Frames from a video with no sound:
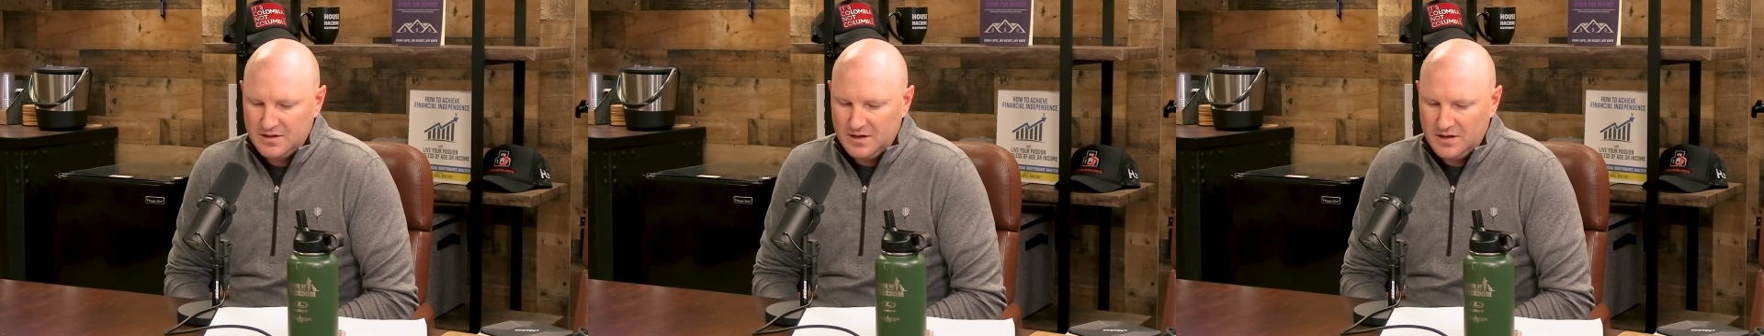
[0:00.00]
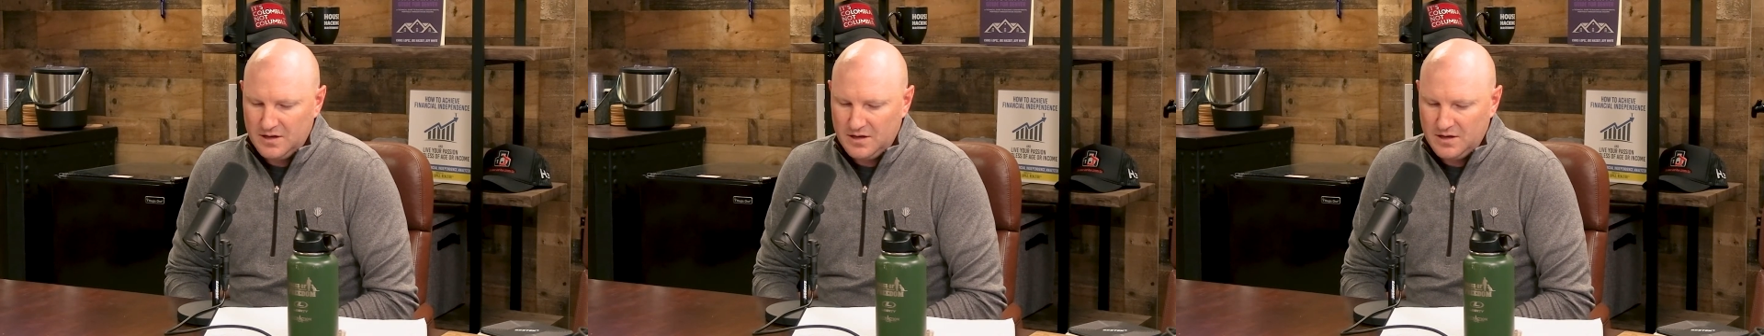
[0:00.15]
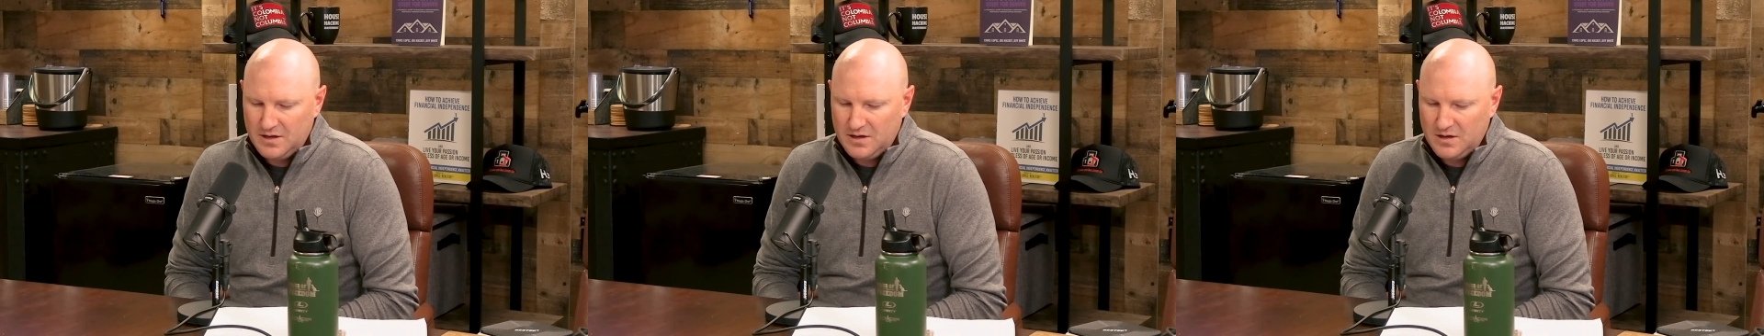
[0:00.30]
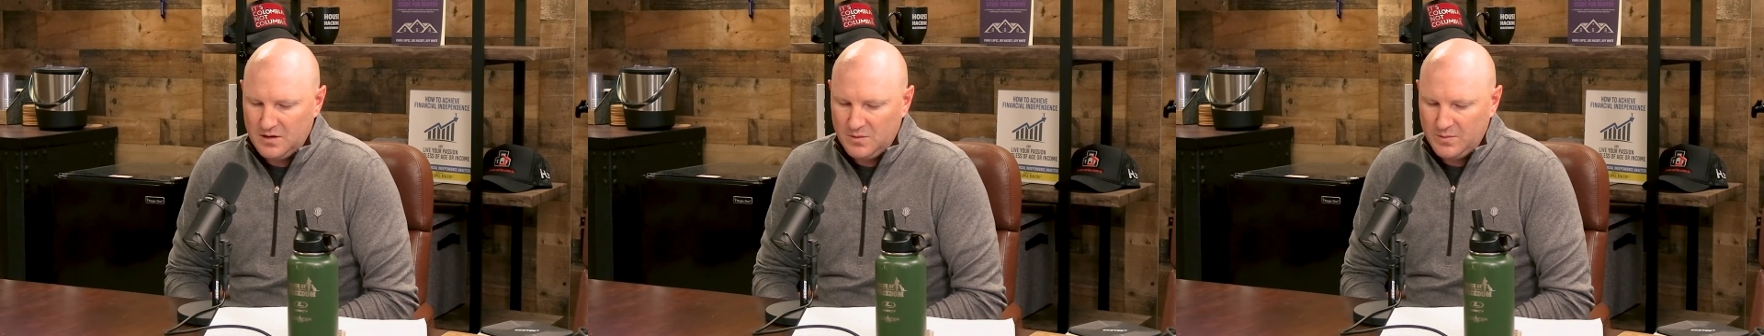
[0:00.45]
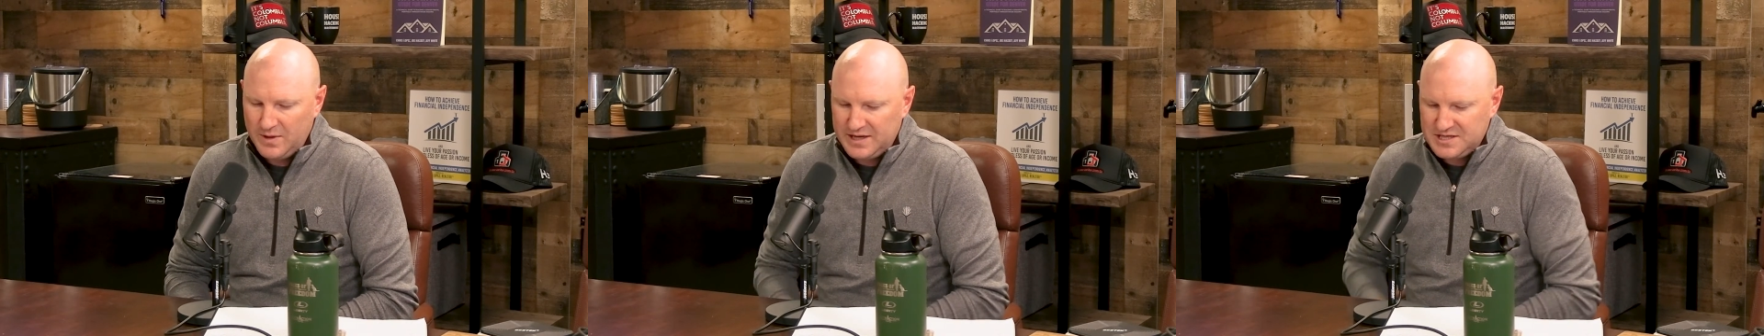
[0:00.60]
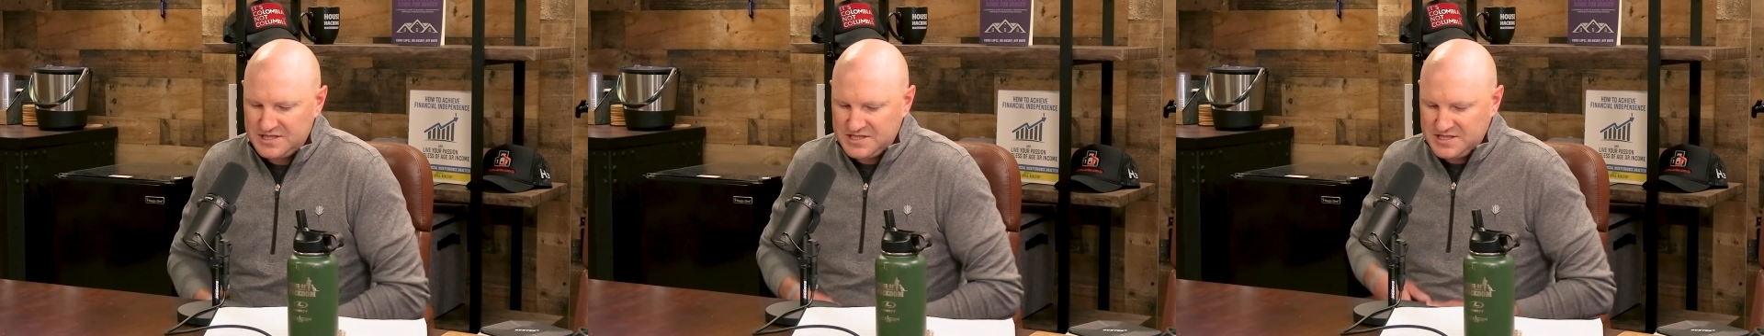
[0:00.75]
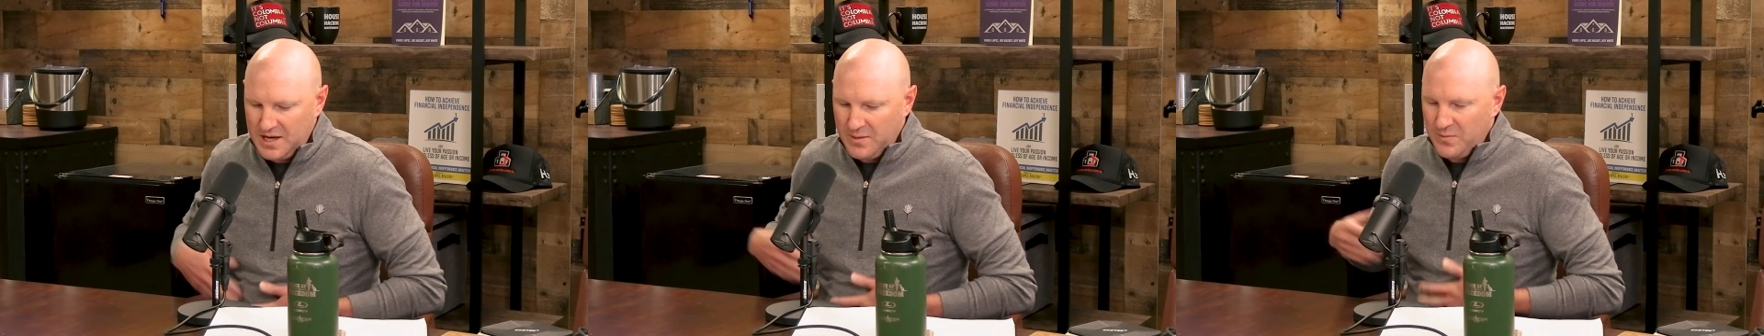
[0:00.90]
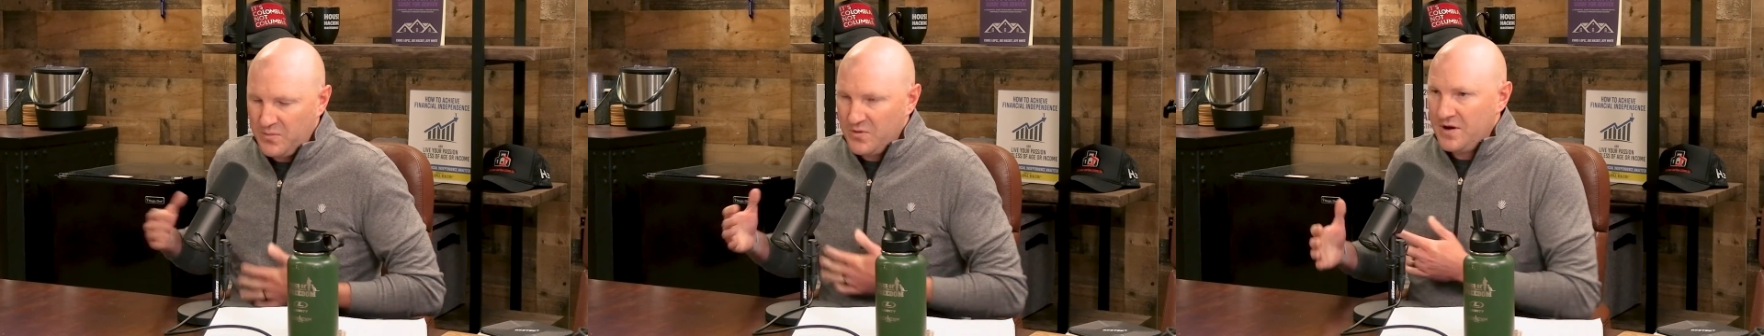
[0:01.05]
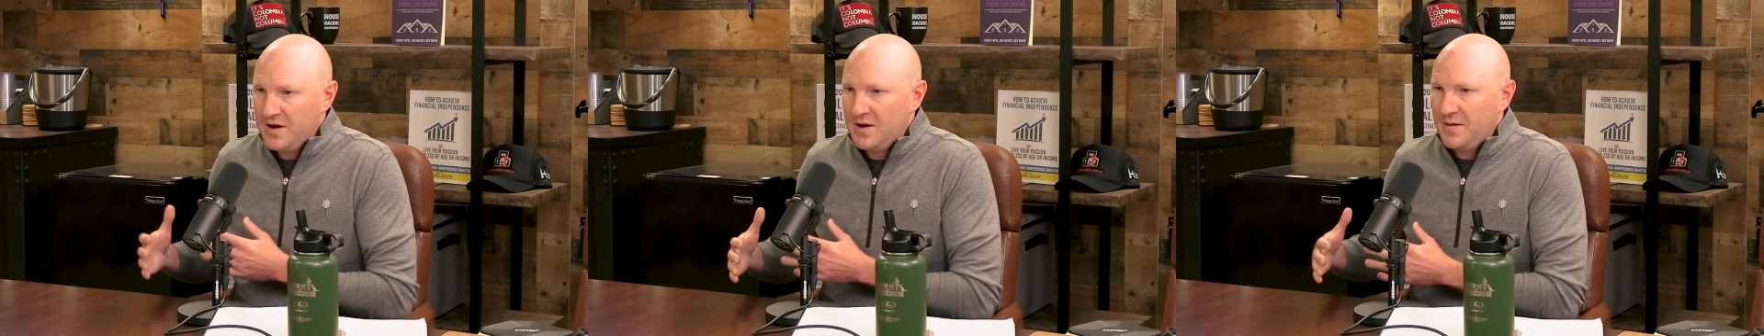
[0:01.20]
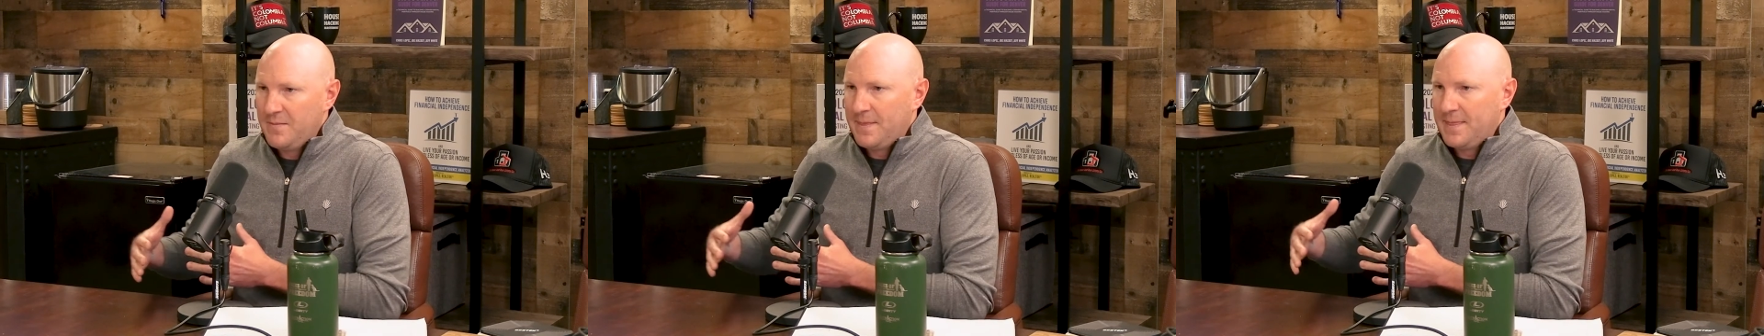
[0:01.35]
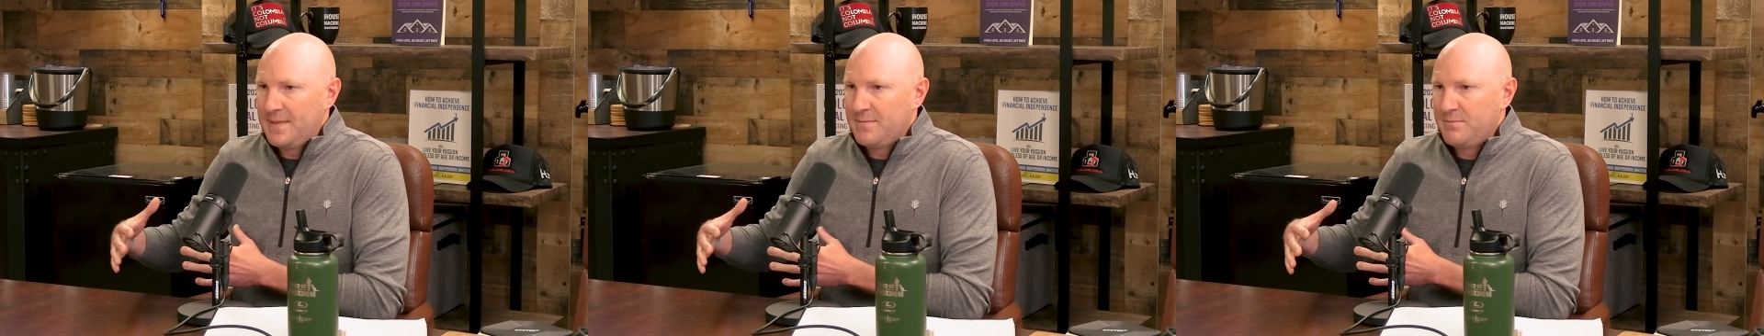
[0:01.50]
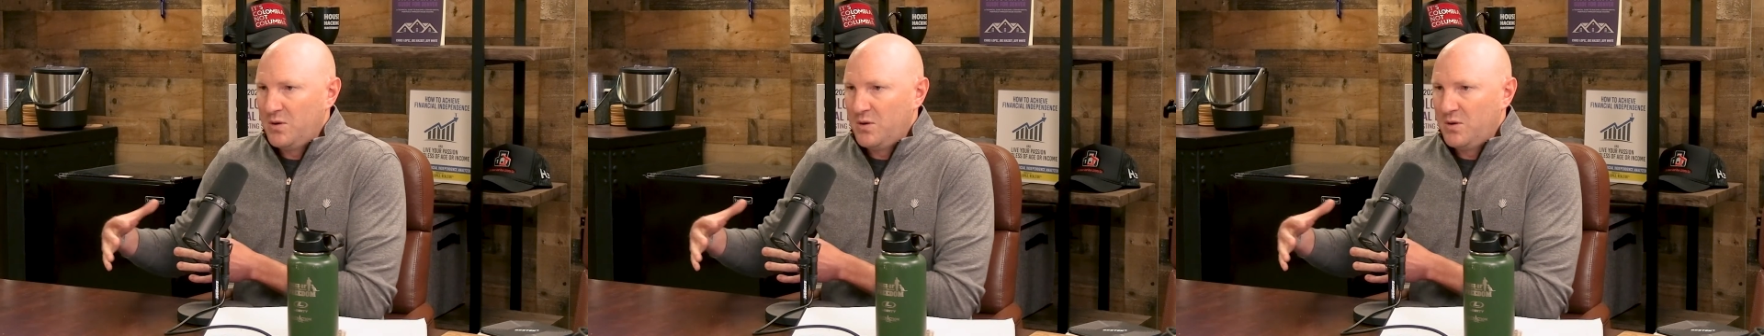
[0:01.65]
a separate